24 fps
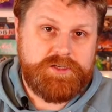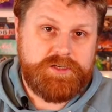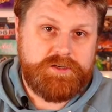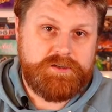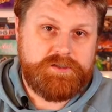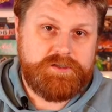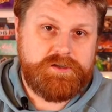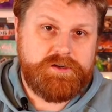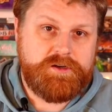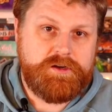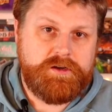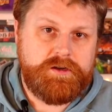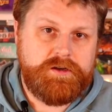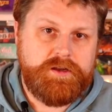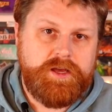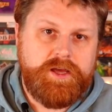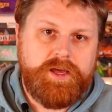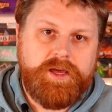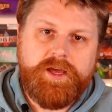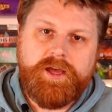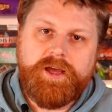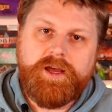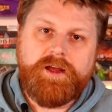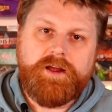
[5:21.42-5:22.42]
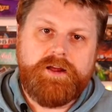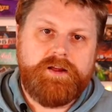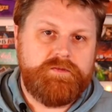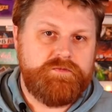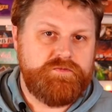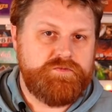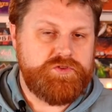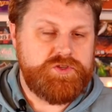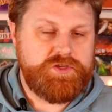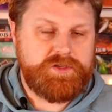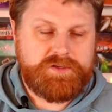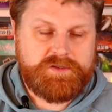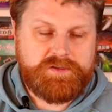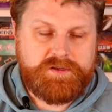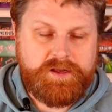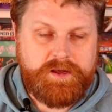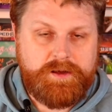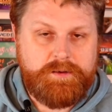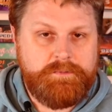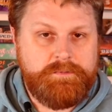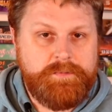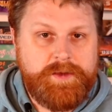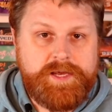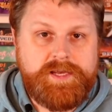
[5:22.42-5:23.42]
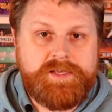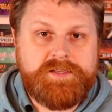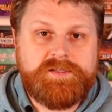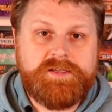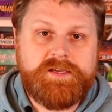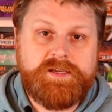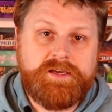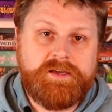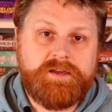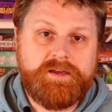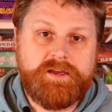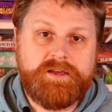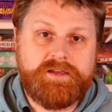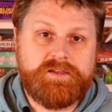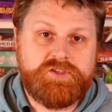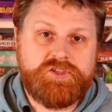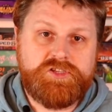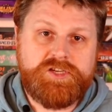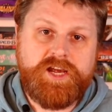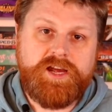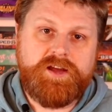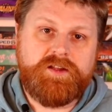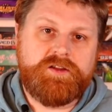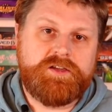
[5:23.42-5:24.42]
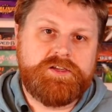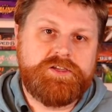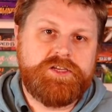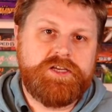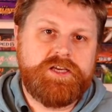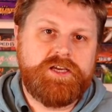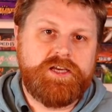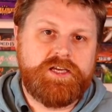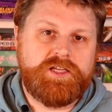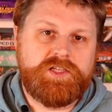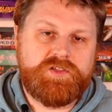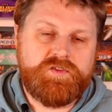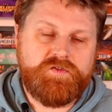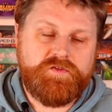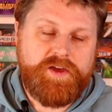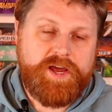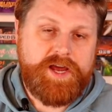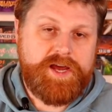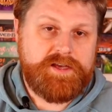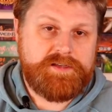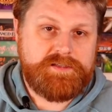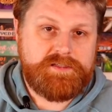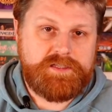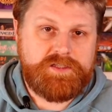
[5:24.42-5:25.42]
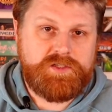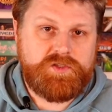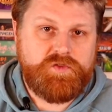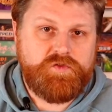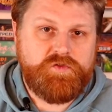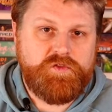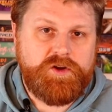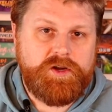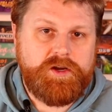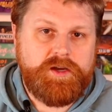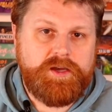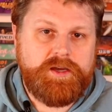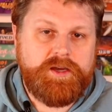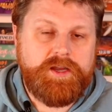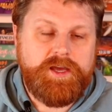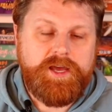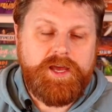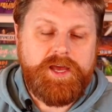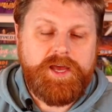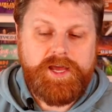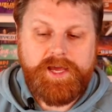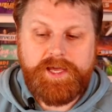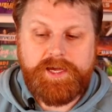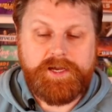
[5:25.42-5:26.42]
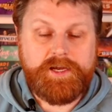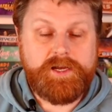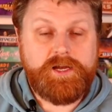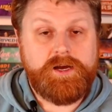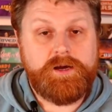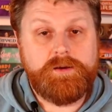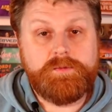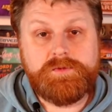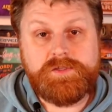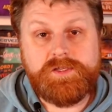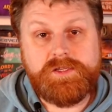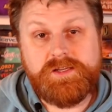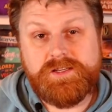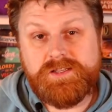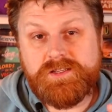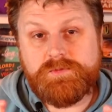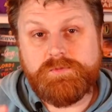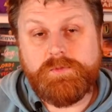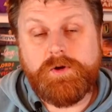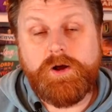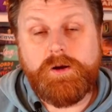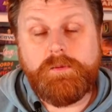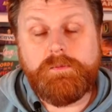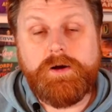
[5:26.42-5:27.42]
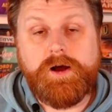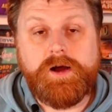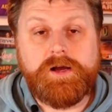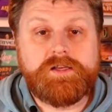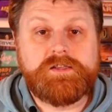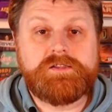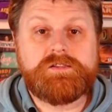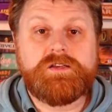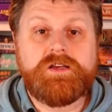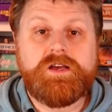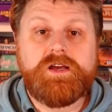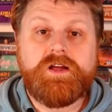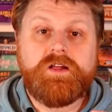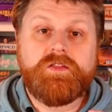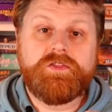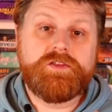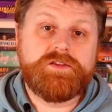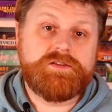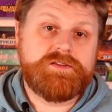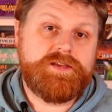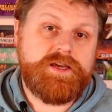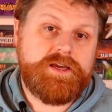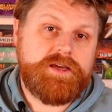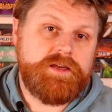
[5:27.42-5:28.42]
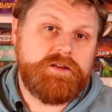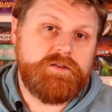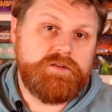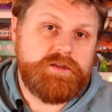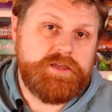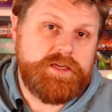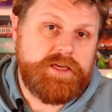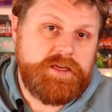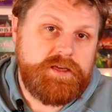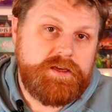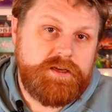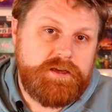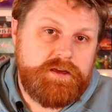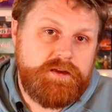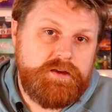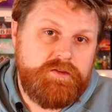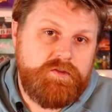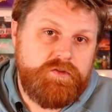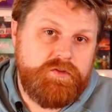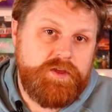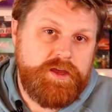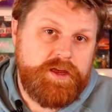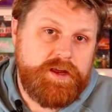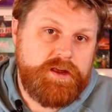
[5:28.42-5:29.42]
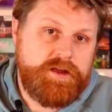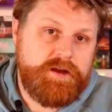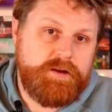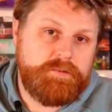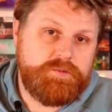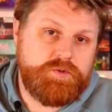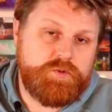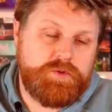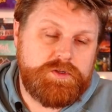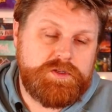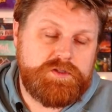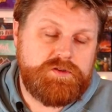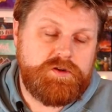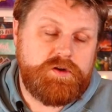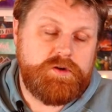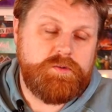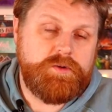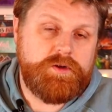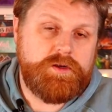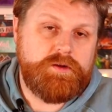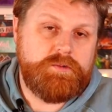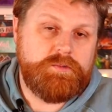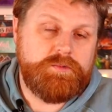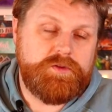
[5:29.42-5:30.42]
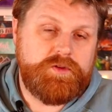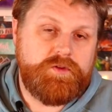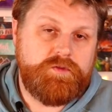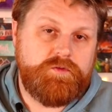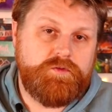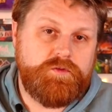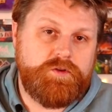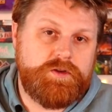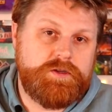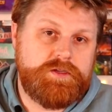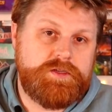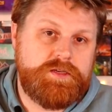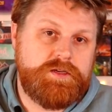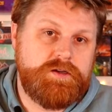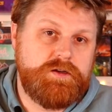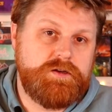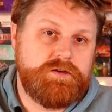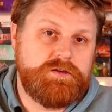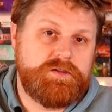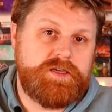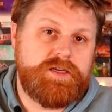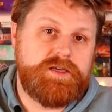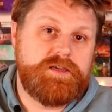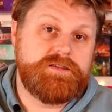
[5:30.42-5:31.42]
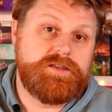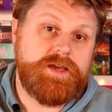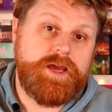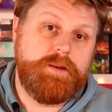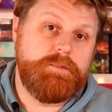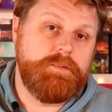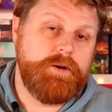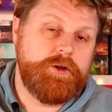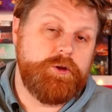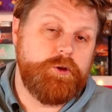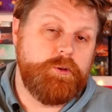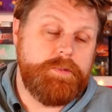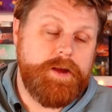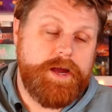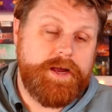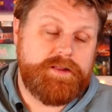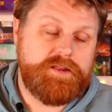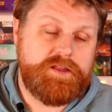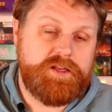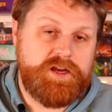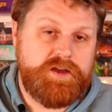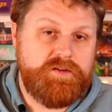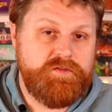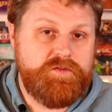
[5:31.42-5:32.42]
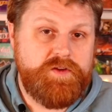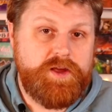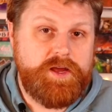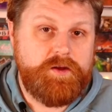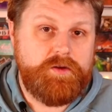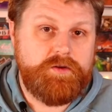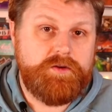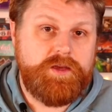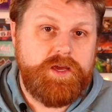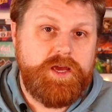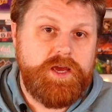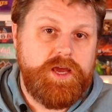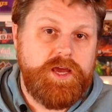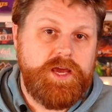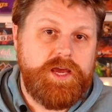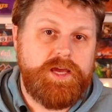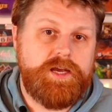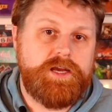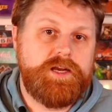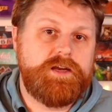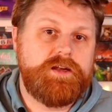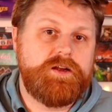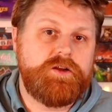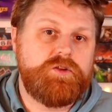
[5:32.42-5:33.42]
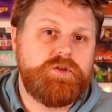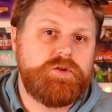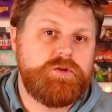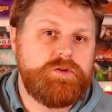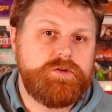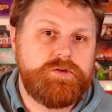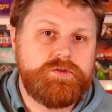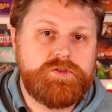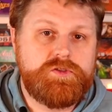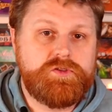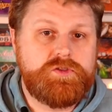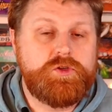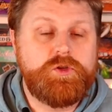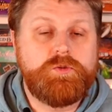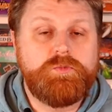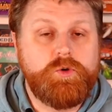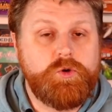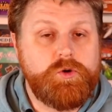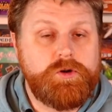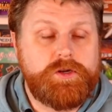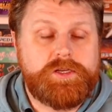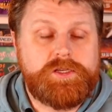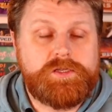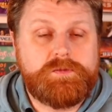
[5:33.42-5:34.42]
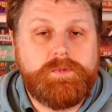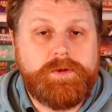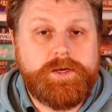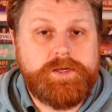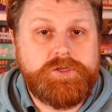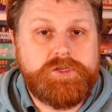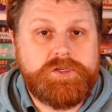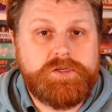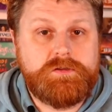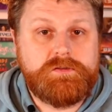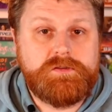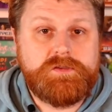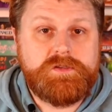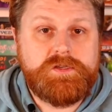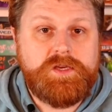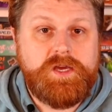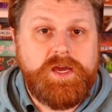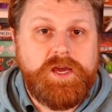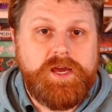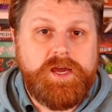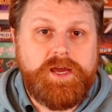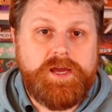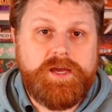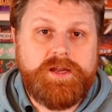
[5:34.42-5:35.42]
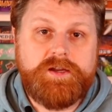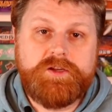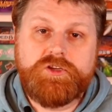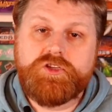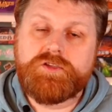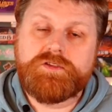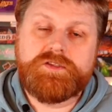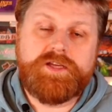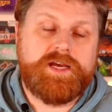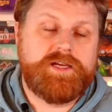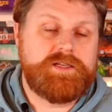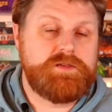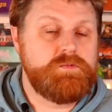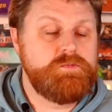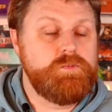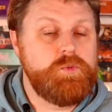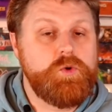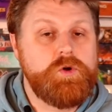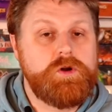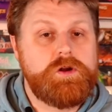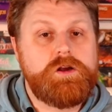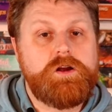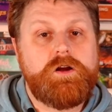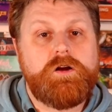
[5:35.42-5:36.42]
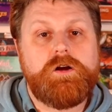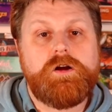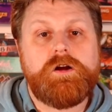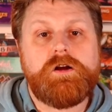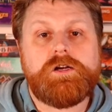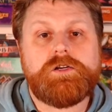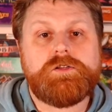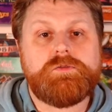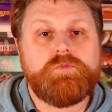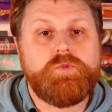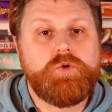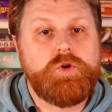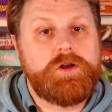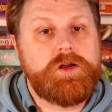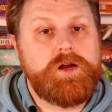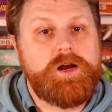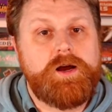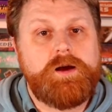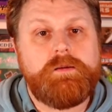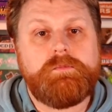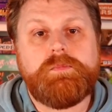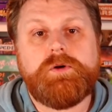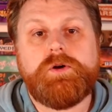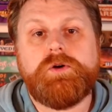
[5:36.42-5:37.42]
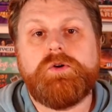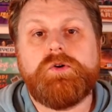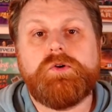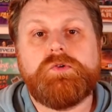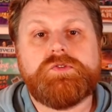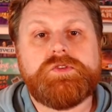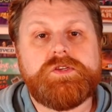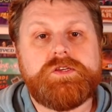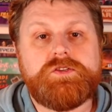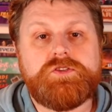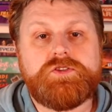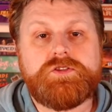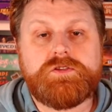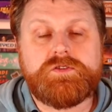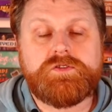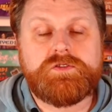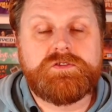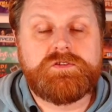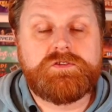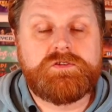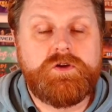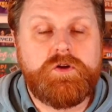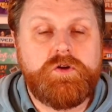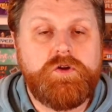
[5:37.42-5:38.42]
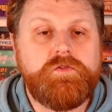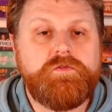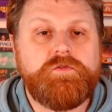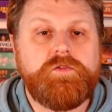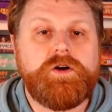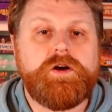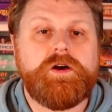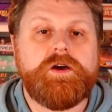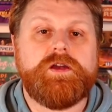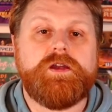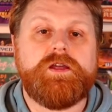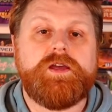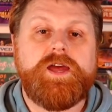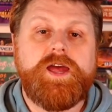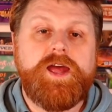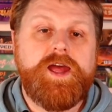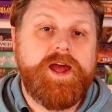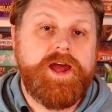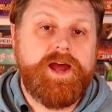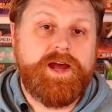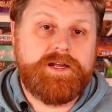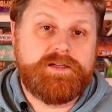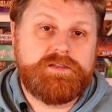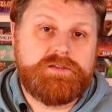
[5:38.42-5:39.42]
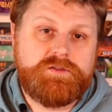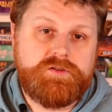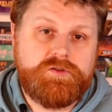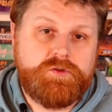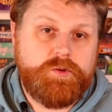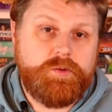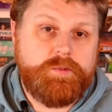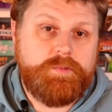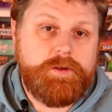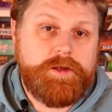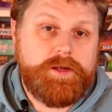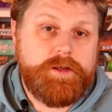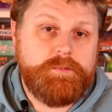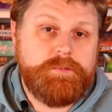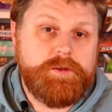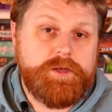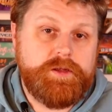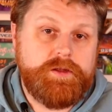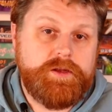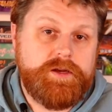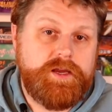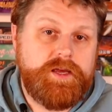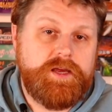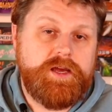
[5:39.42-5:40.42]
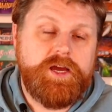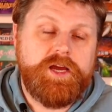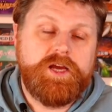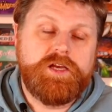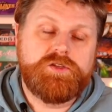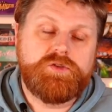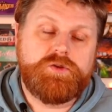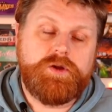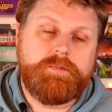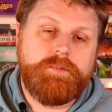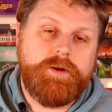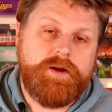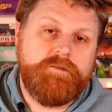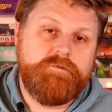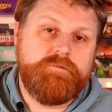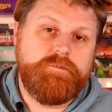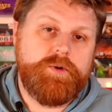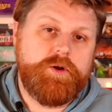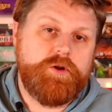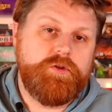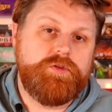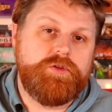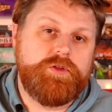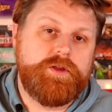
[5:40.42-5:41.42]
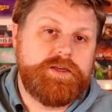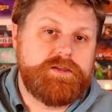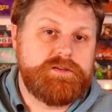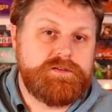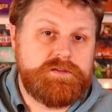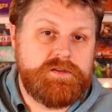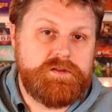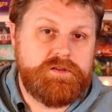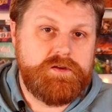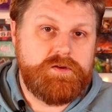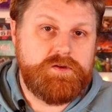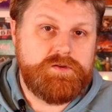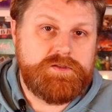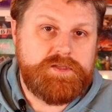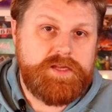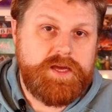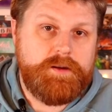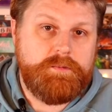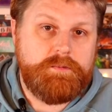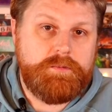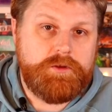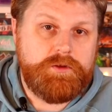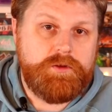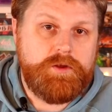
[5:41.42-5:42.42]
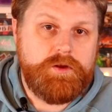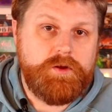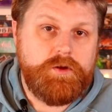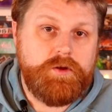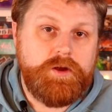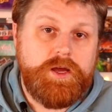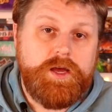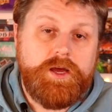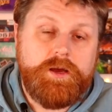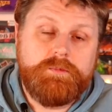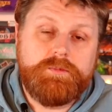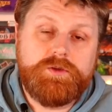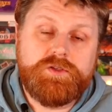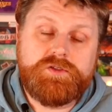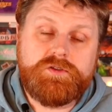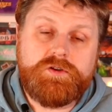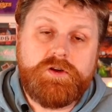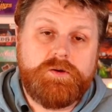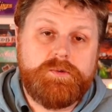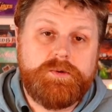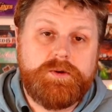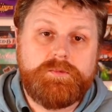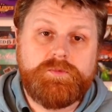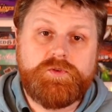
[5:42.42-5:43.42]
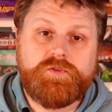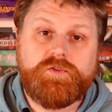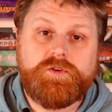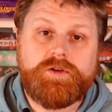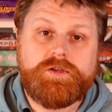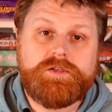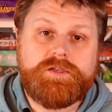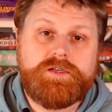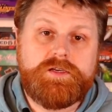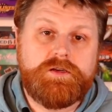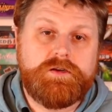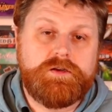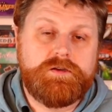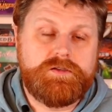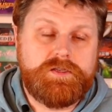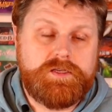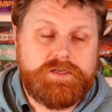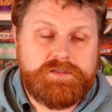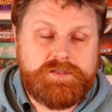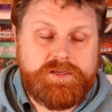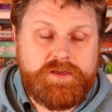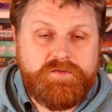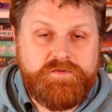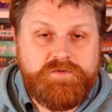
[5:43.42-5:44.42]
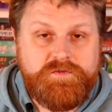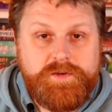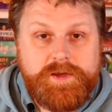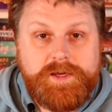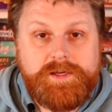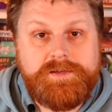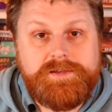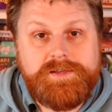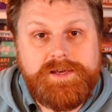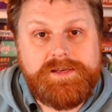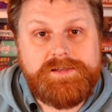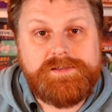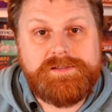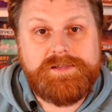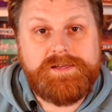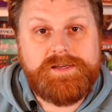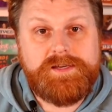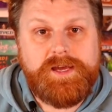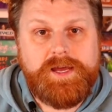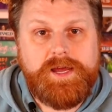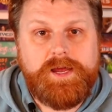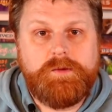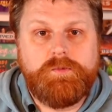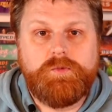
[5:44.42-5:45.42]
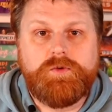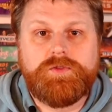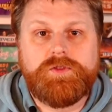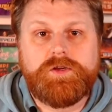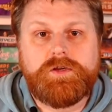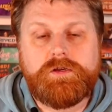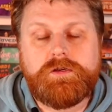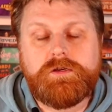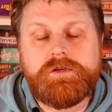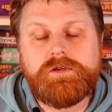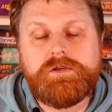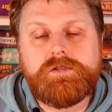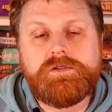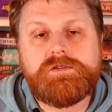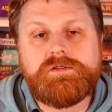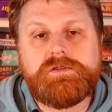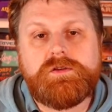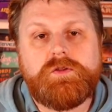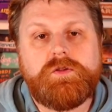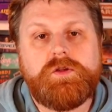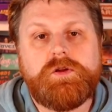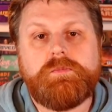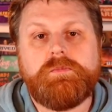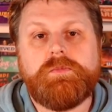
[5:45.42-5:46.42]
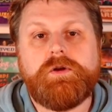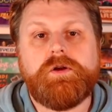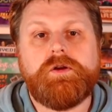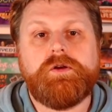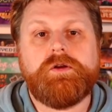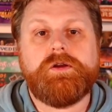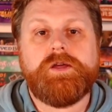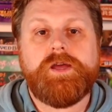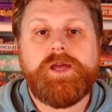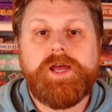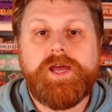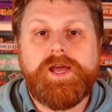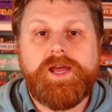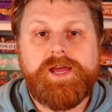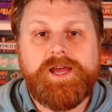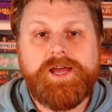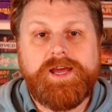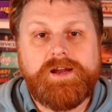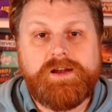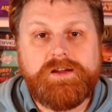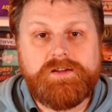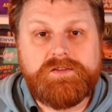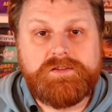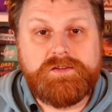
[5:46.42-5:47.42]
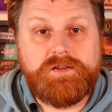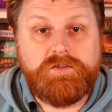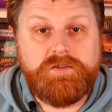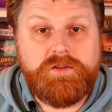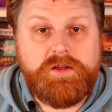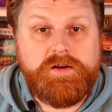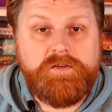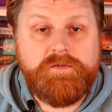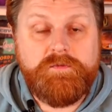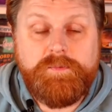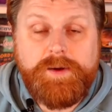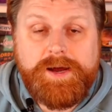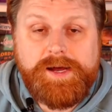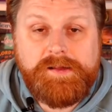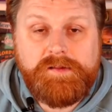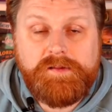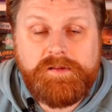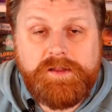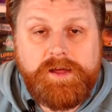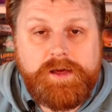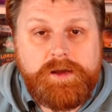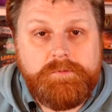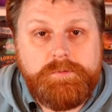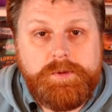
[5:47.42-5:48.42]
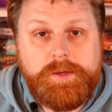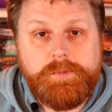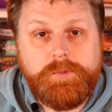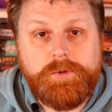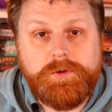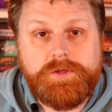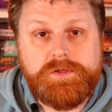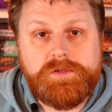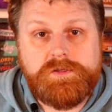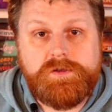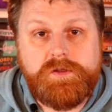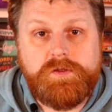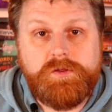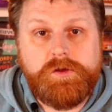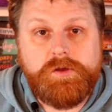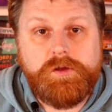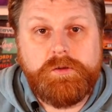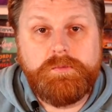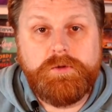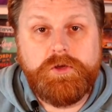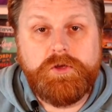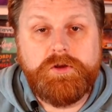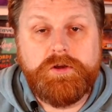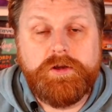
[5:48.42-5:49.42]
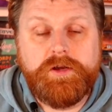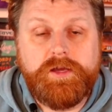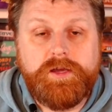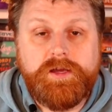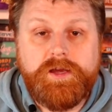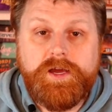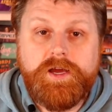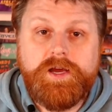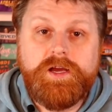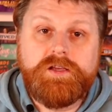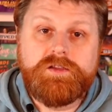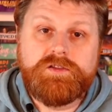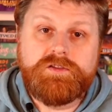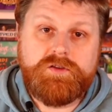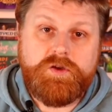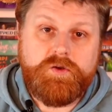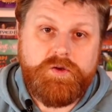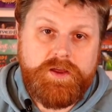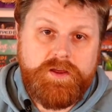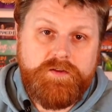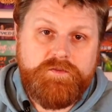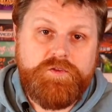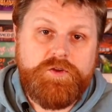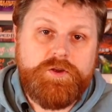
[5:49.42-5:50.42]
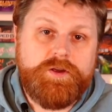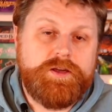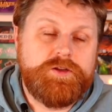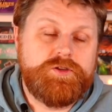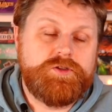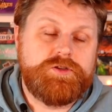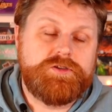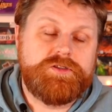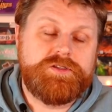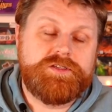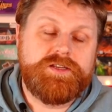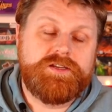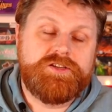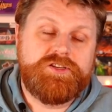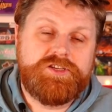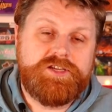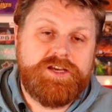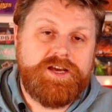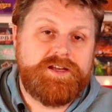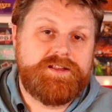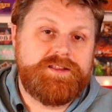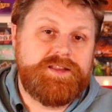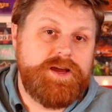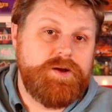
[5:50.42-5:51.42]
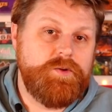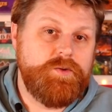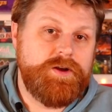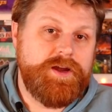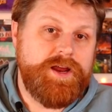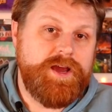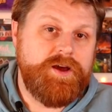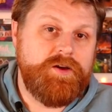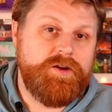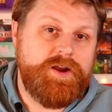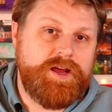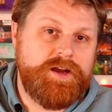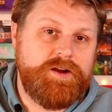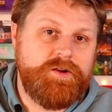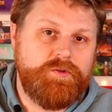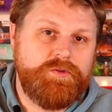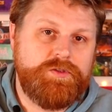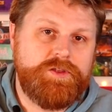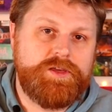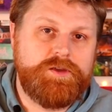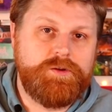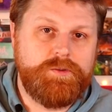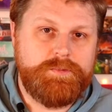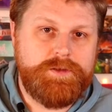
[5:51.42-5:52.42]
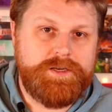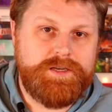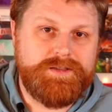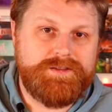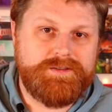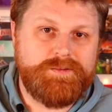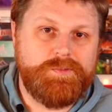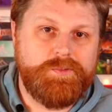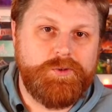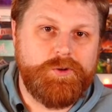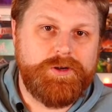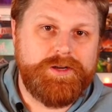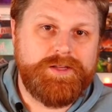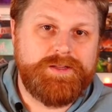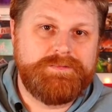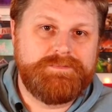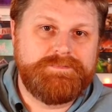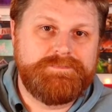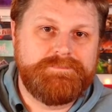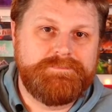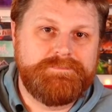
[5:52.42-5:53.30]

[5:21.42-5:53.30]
in a turn. just amazing. It's challenging, it's fast, it's fun, and it comes in a small box. The second link that comes with Star Realms Frontiers is a bundle pack that I found, and it includes 2 more expansions, and it just adds more cards, more combos. It's just so fun, adds to the replayability. So I have both links to those down below. But Star Realms Frontiers is a fantastic game with a good solo mode, and it's loved by a lot of people in the solo community. So if you're interested, check that one out. I don't think you'll be disappointed.